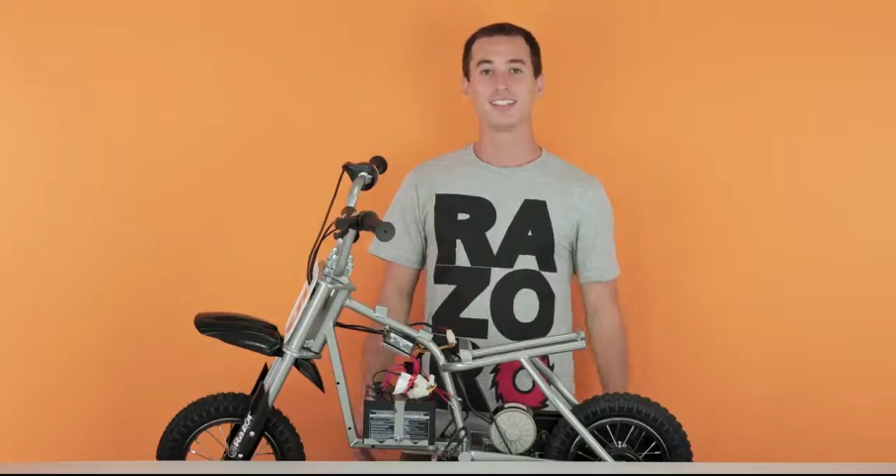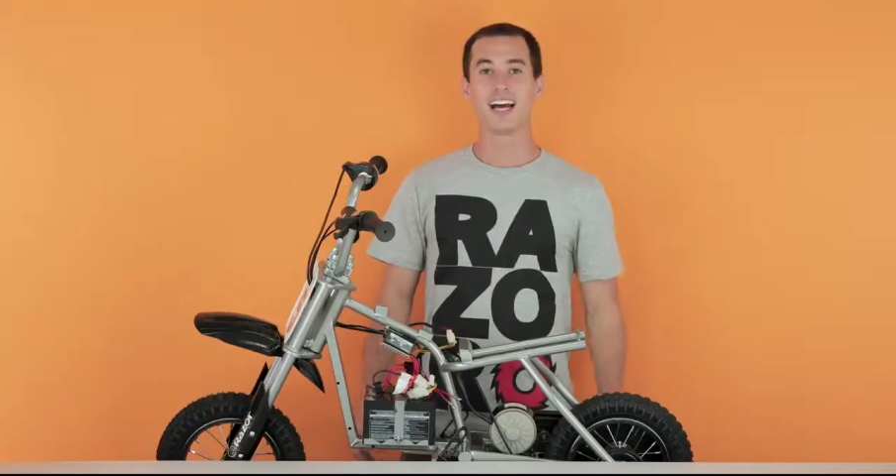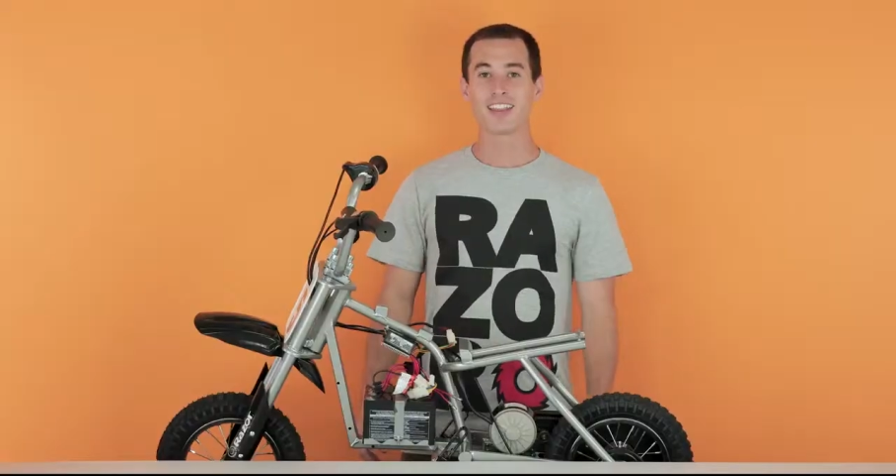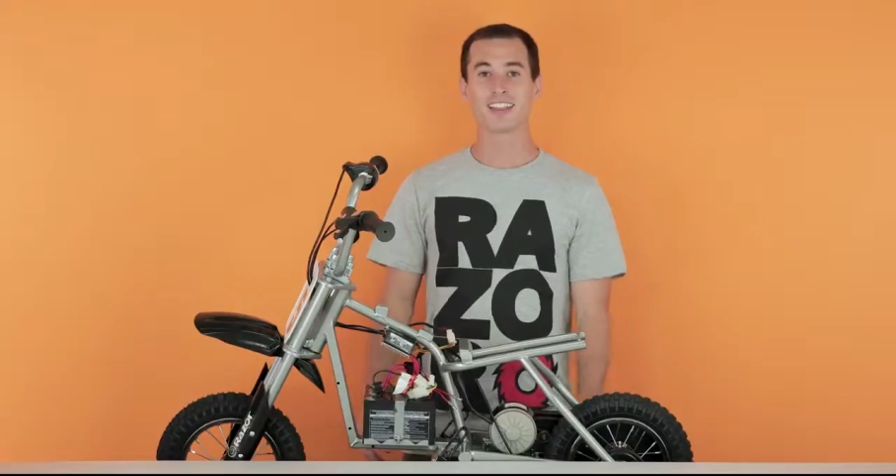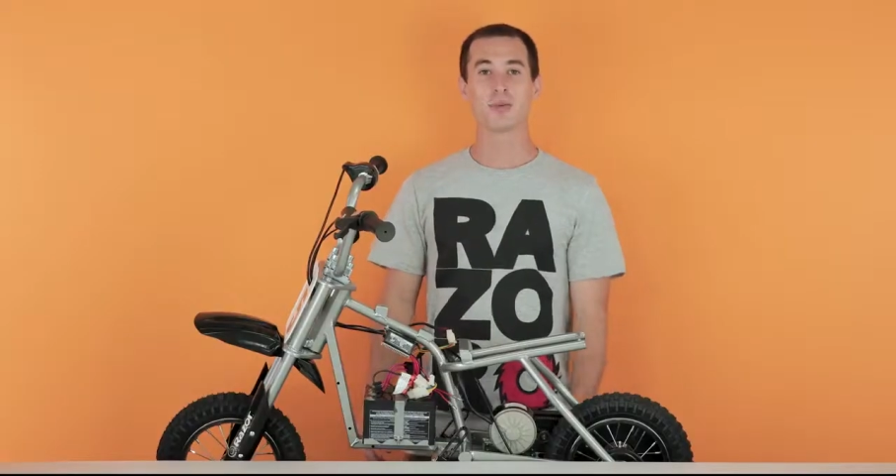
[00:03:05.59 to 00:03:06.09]

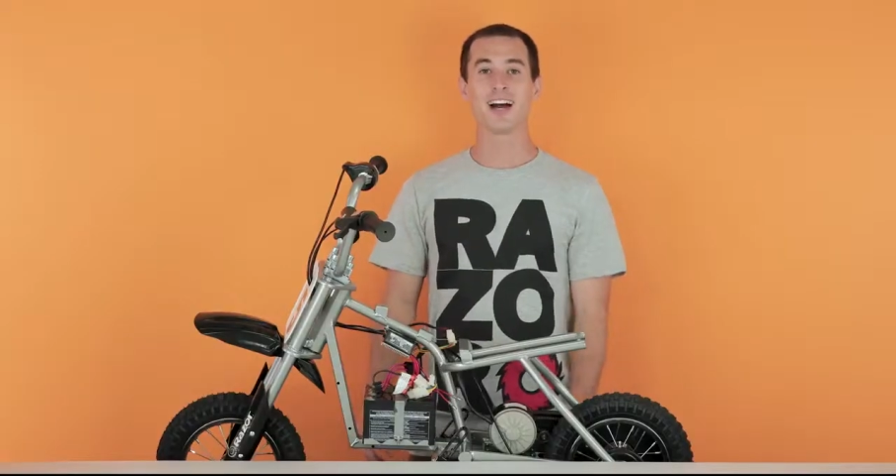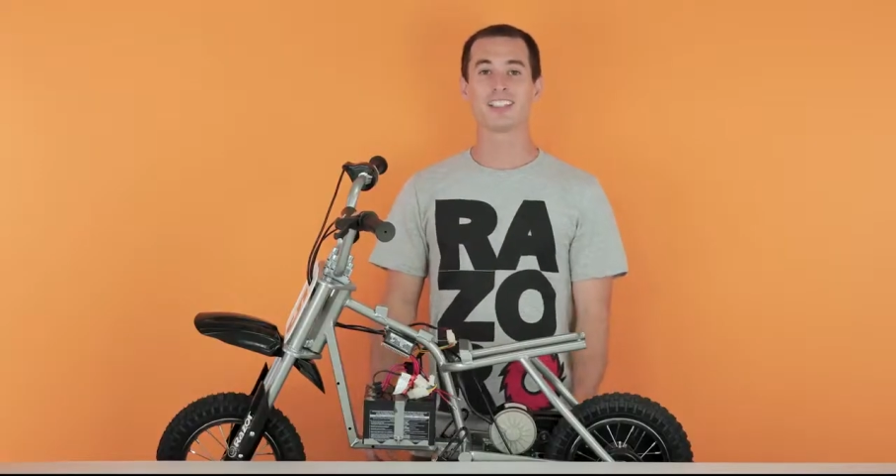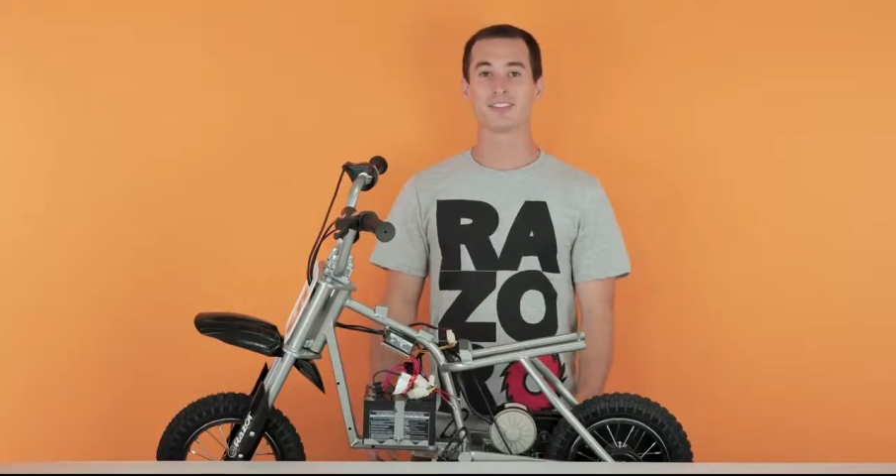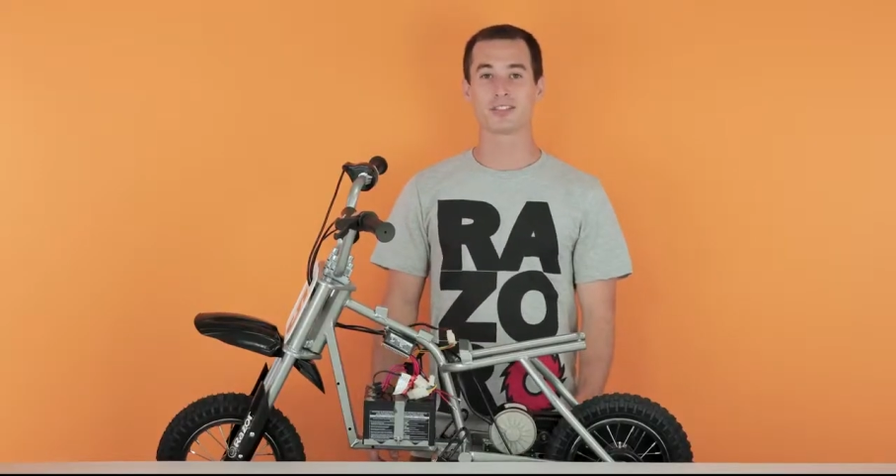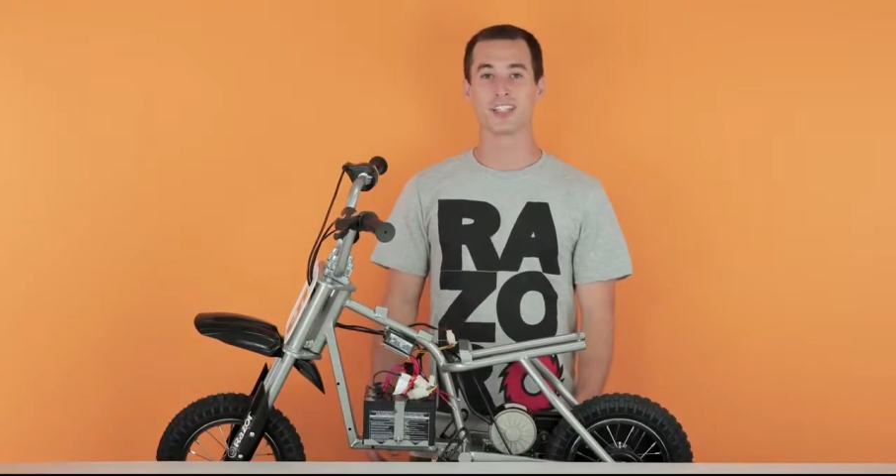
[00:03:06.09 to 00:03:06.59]
Now that the
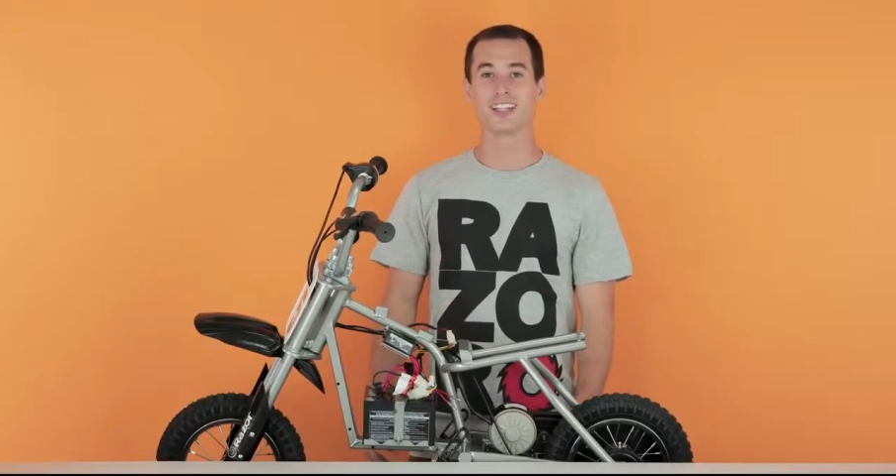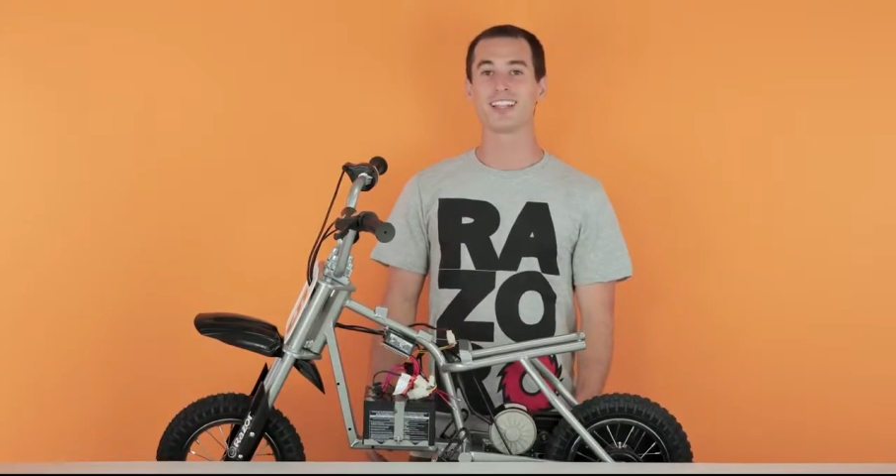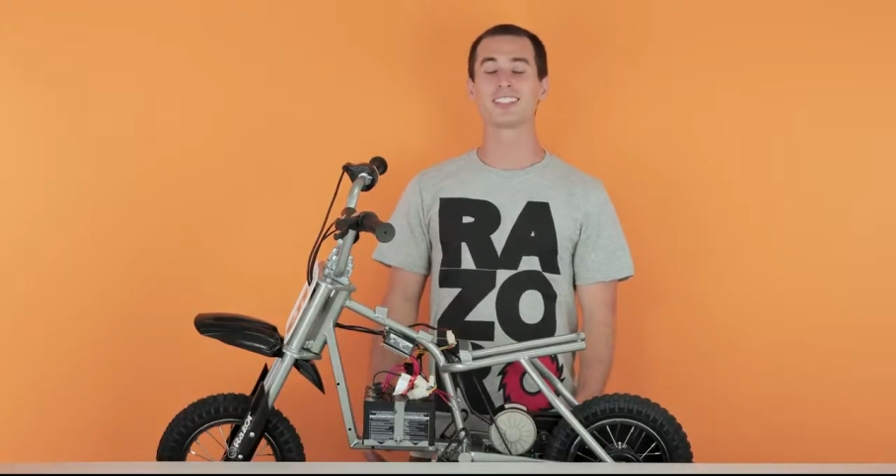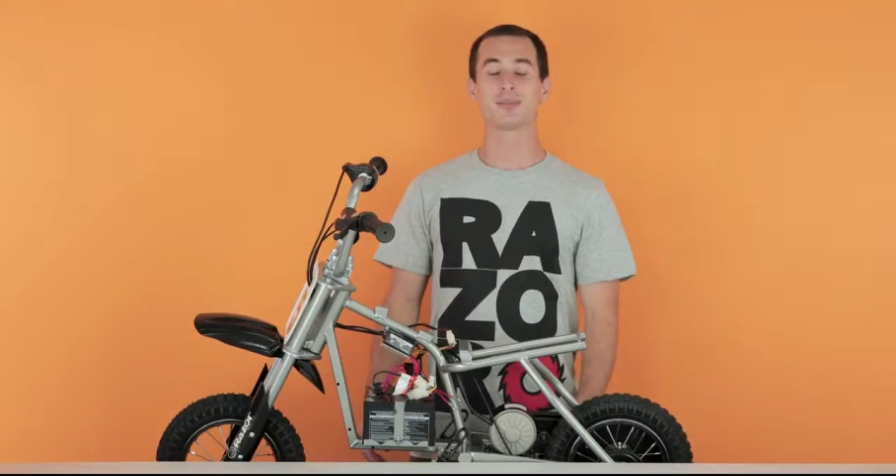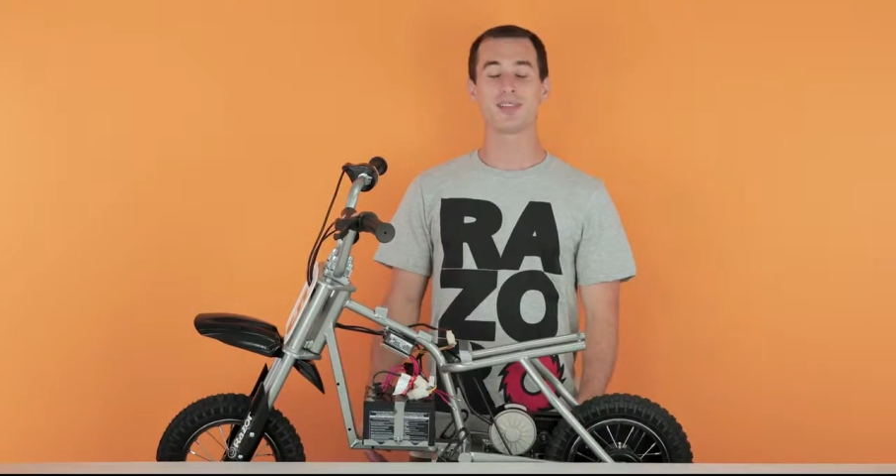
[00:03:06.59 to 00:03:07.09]
wires are free,
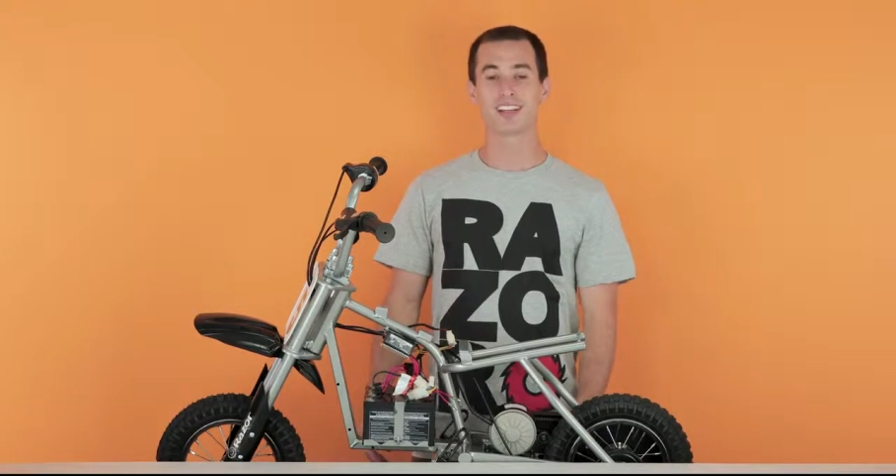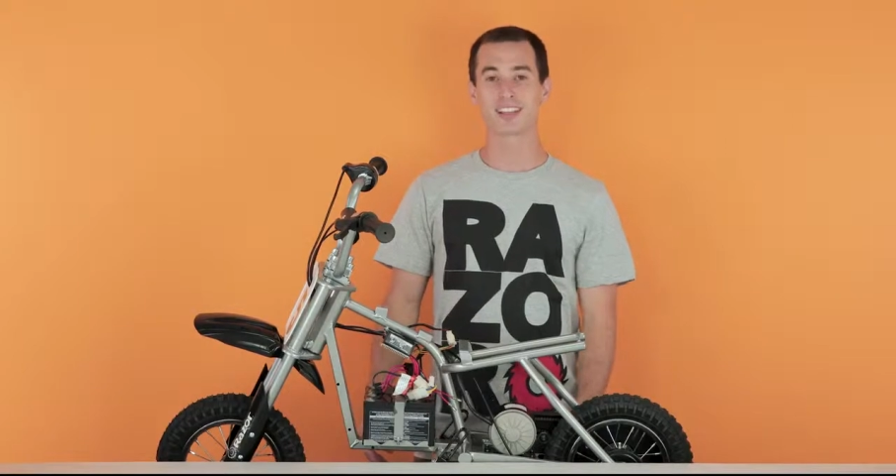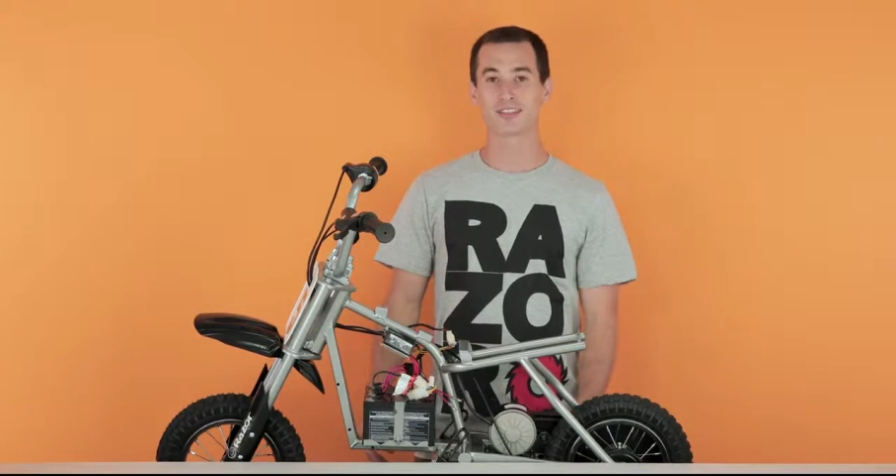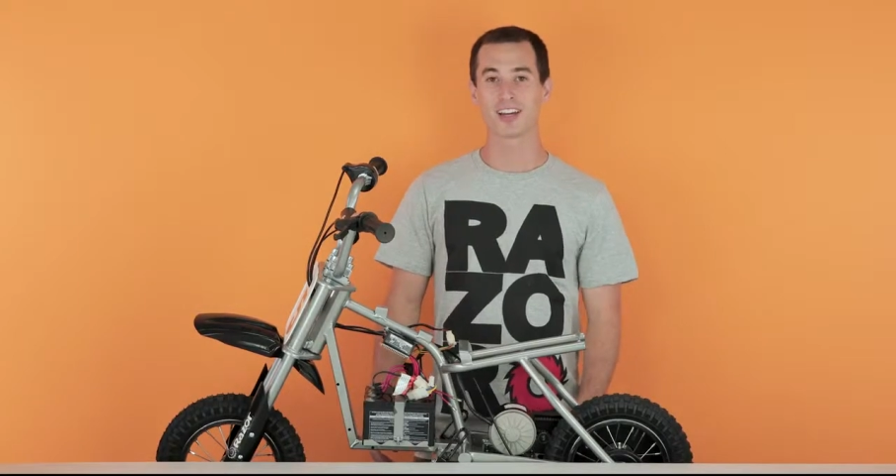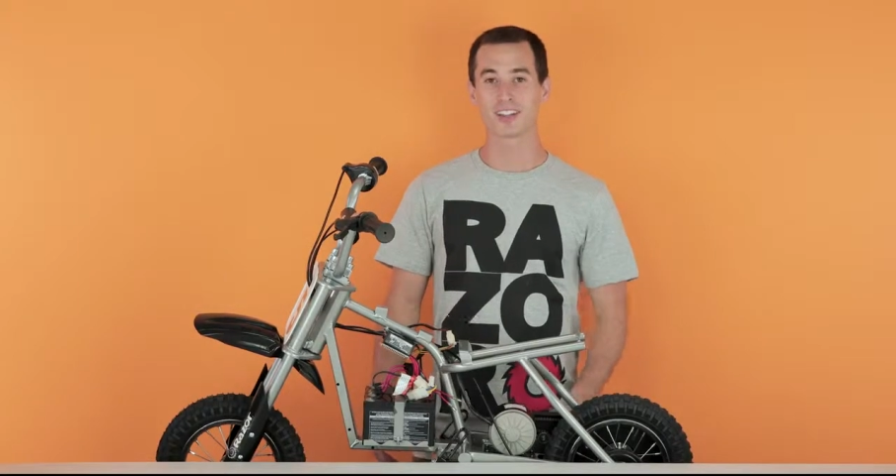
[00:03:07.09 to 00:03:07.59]
let's unplug
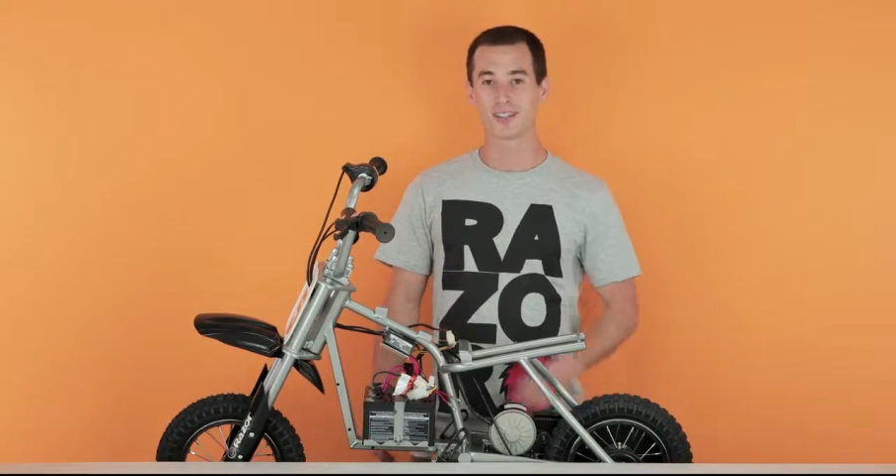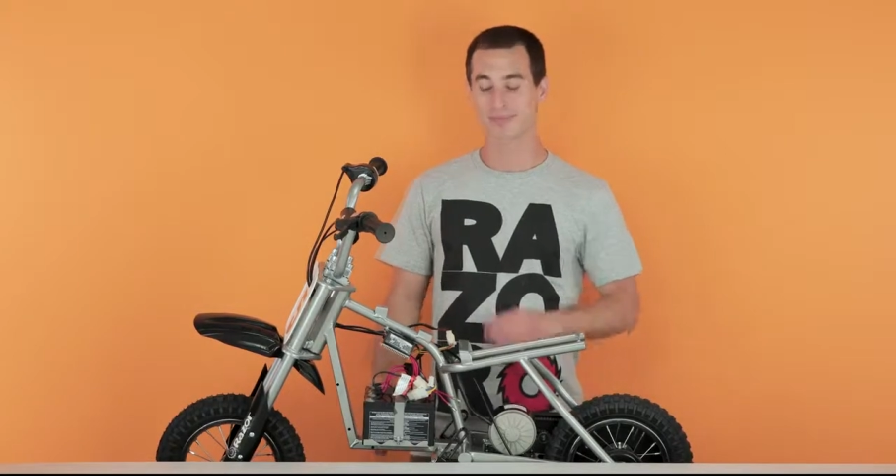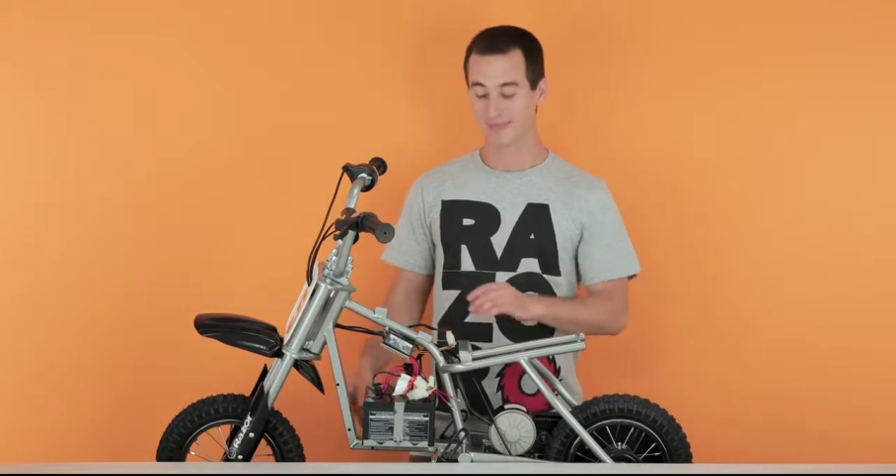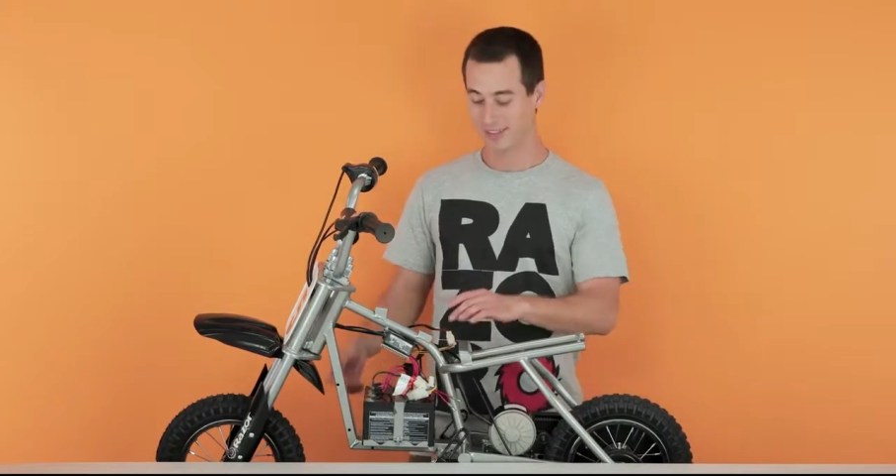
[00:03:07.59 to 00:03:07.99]
the throttle.